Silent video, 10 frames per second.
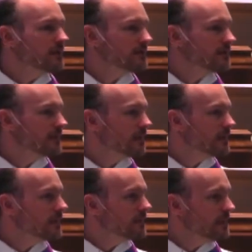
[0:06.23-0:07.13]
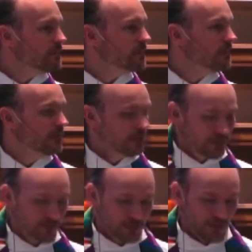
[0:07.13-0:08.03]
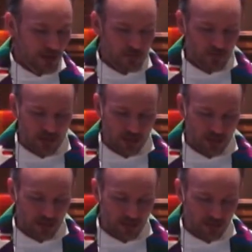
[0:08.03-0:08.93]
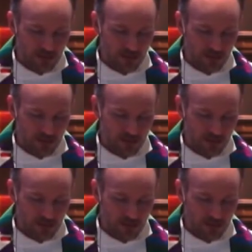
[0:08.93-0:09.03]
It's a clip from a